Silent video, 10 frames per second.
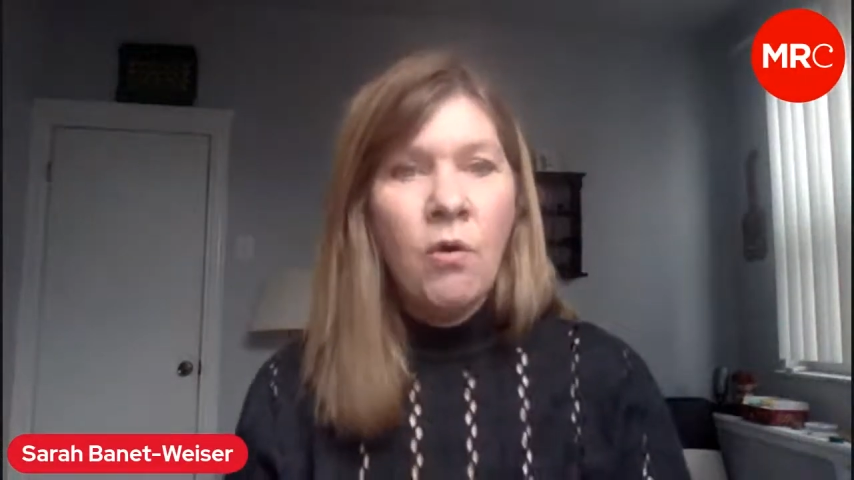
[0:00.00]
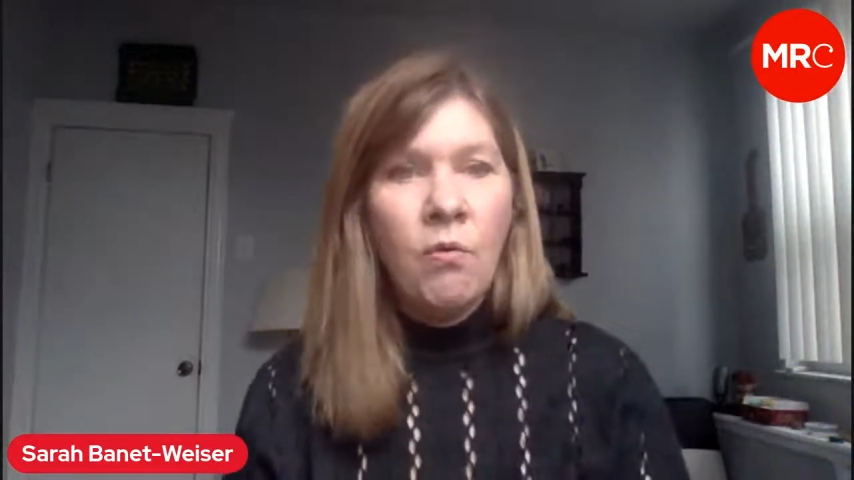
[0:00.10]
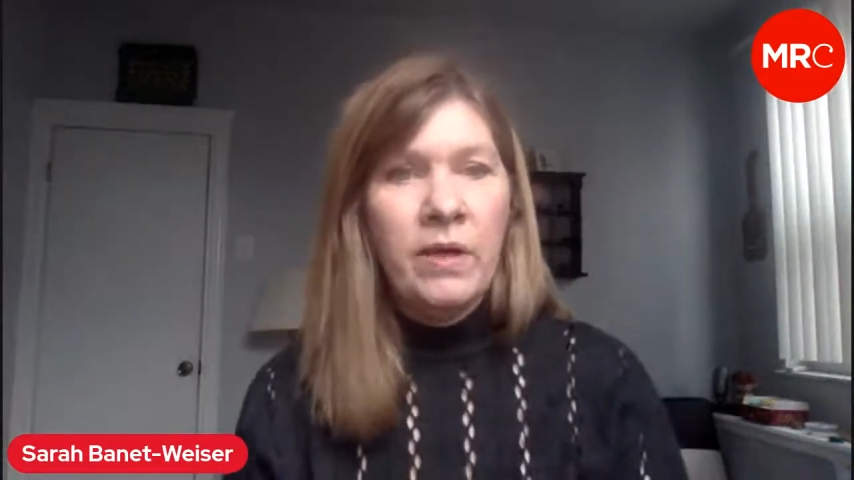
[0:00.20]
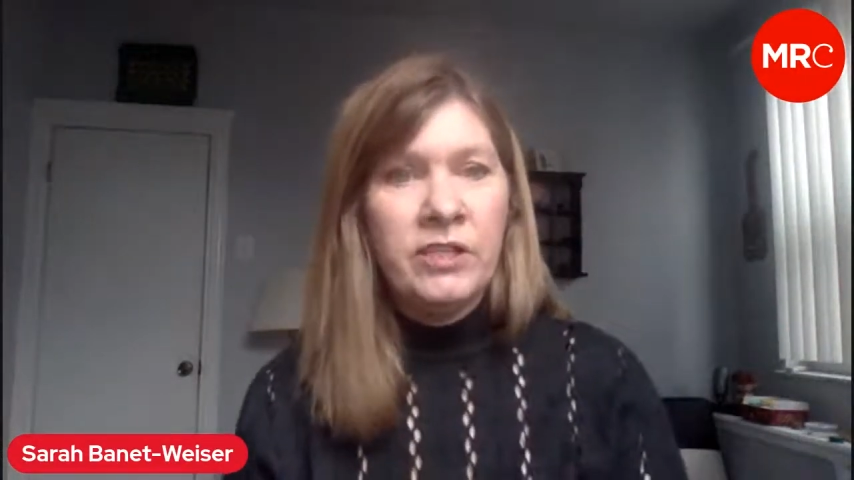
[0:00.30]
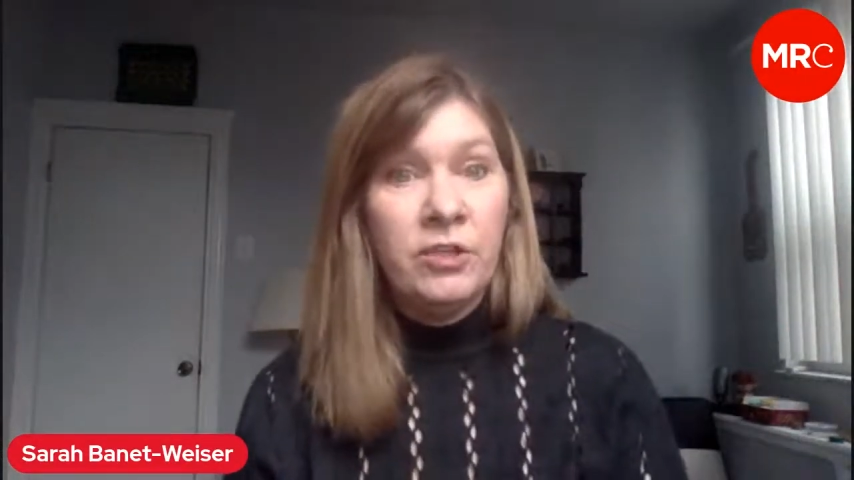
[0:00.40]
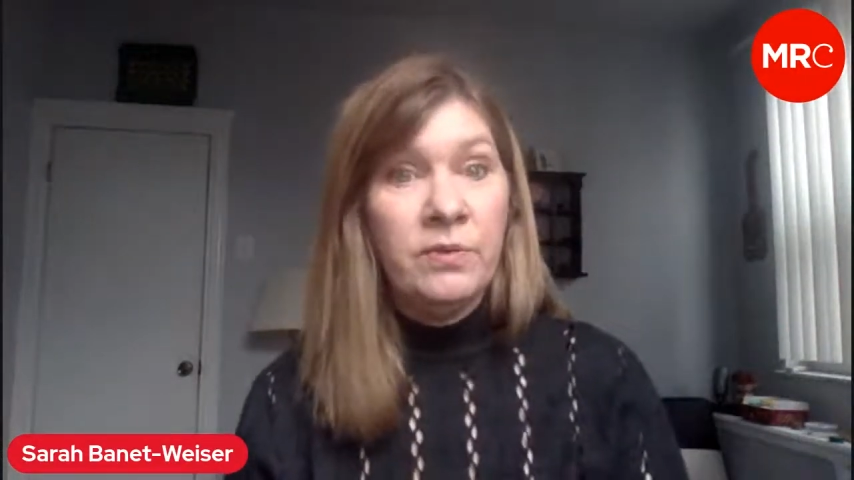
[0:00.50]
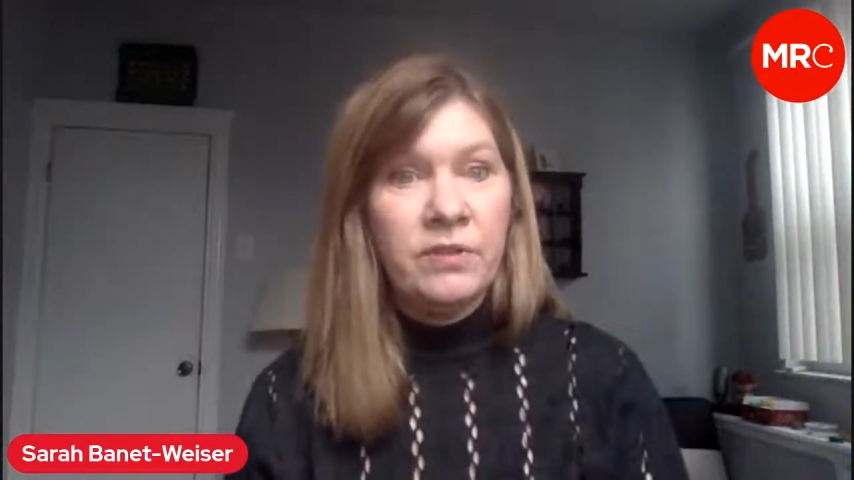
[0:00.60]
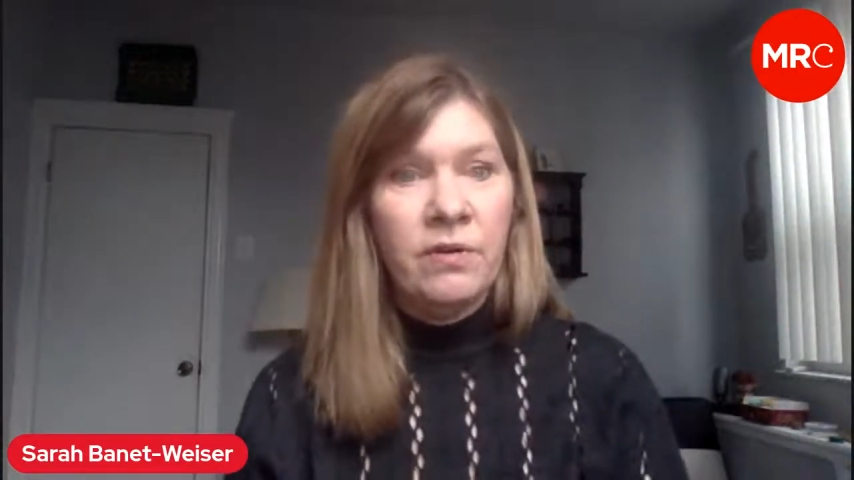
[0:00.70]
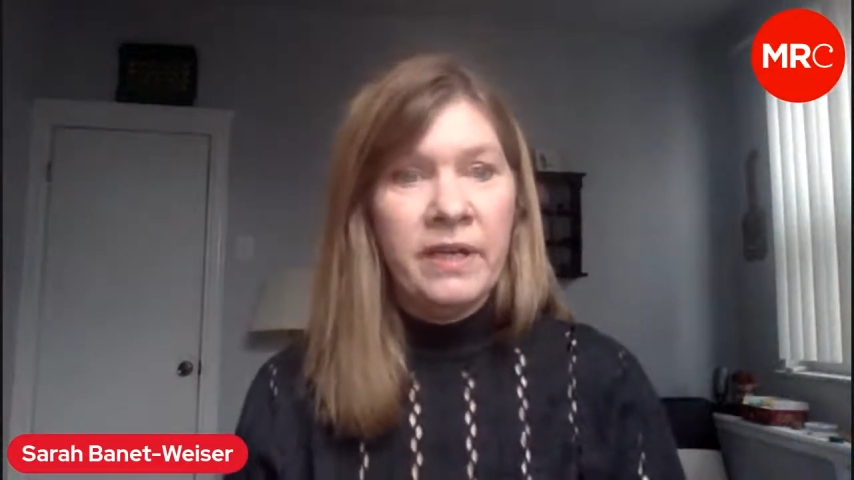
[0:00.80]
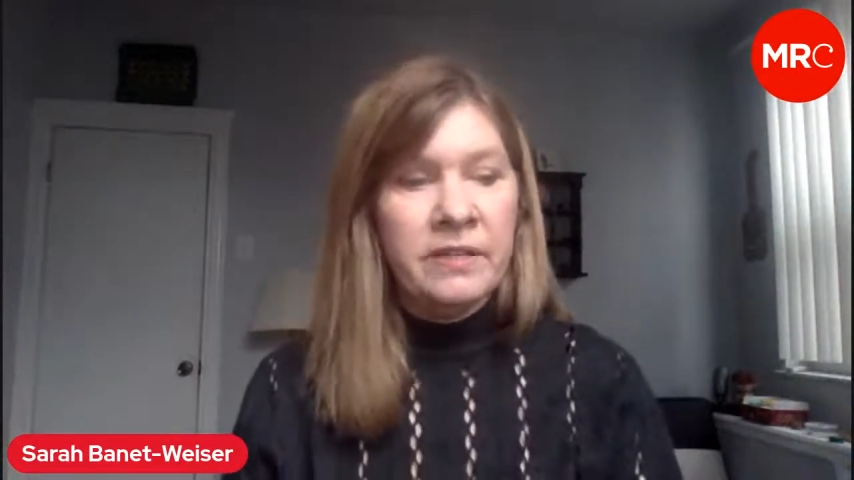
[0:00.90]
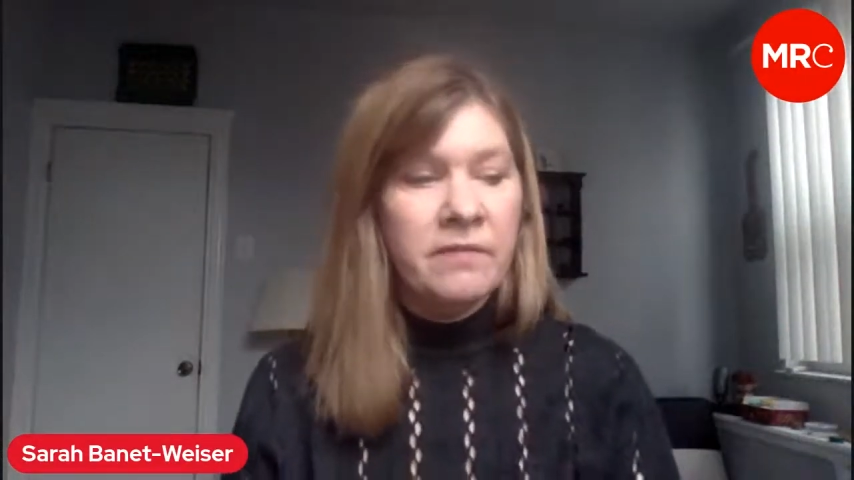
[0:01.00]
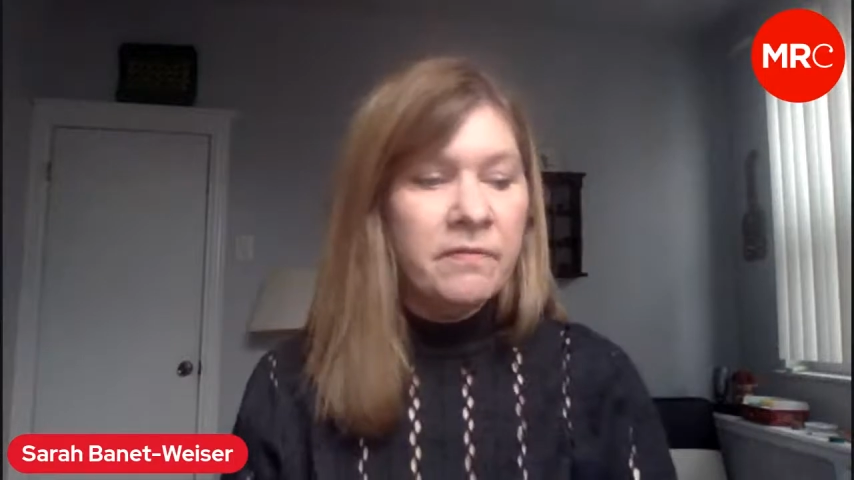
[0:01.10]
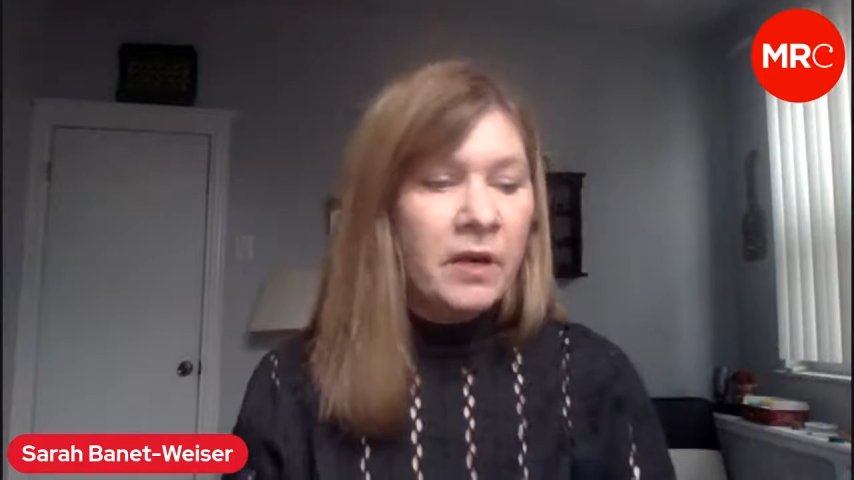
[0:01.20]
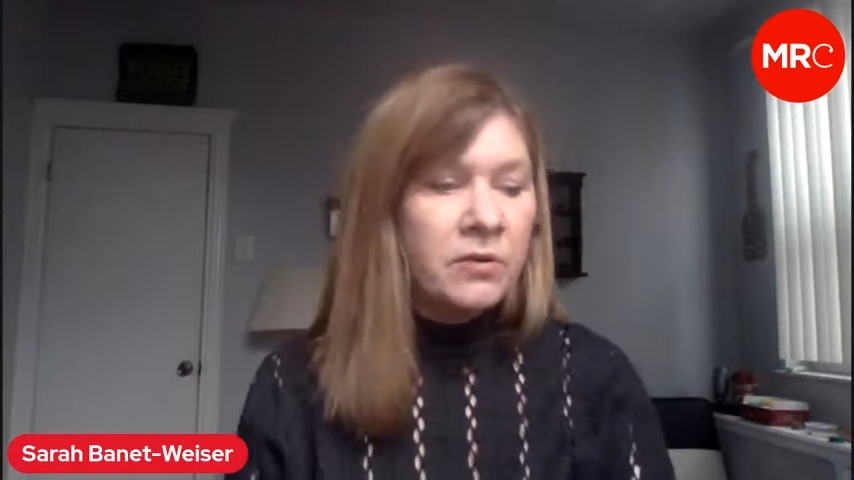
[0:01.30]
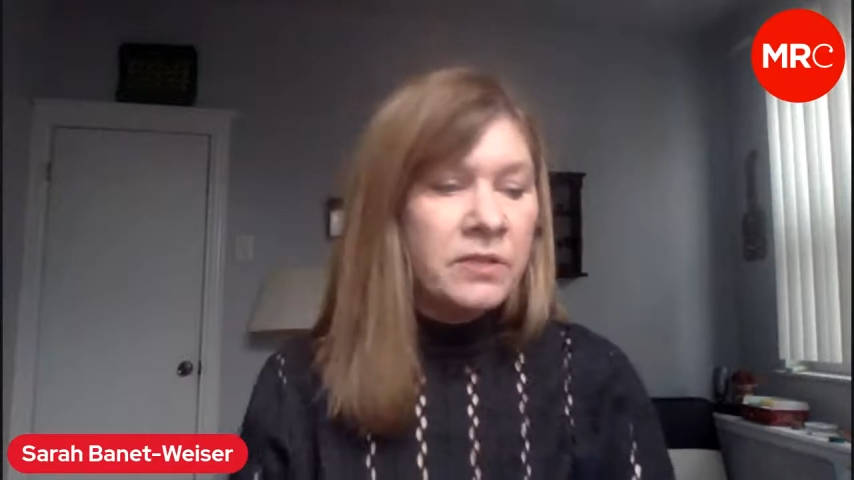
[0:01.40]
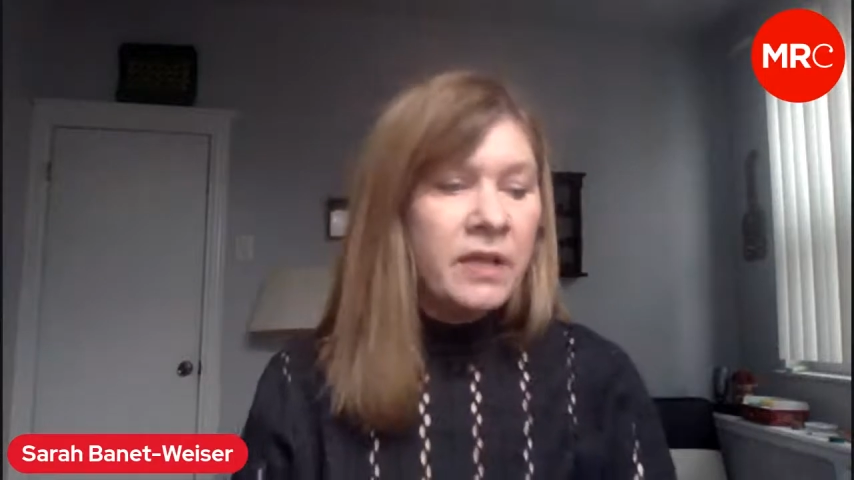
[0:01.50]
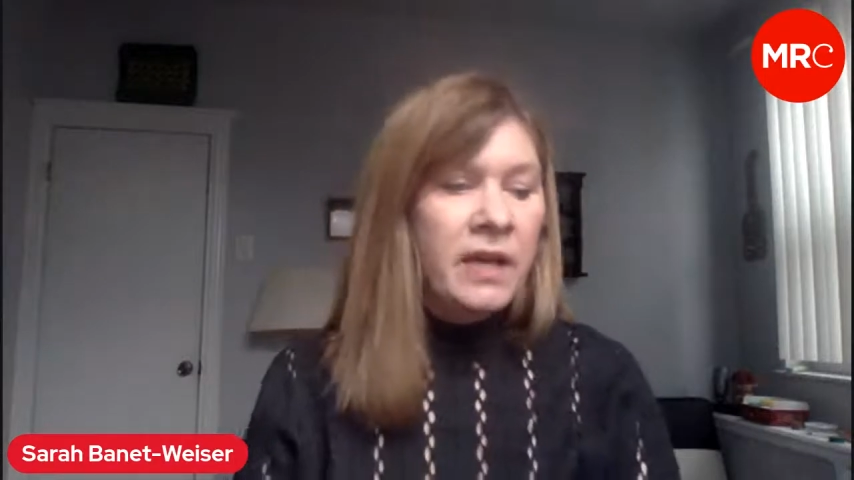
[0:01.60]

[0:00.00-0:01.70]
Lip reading: when she was going in to vote,